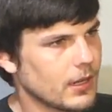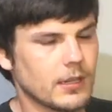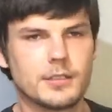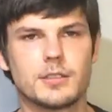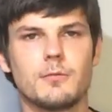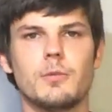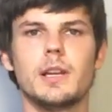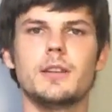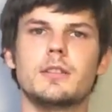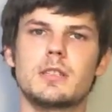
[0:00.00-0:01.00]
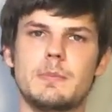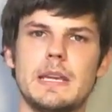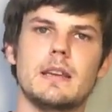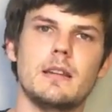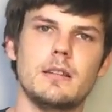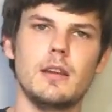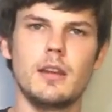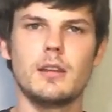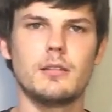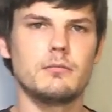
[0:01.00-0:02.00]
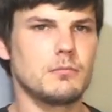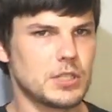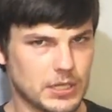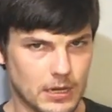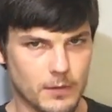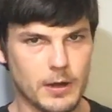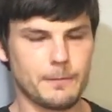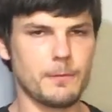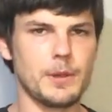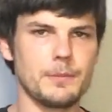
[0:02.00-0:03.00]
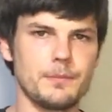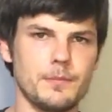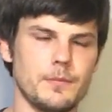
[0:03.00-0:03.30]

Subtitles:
unless it's a really good speaker, stay away from it.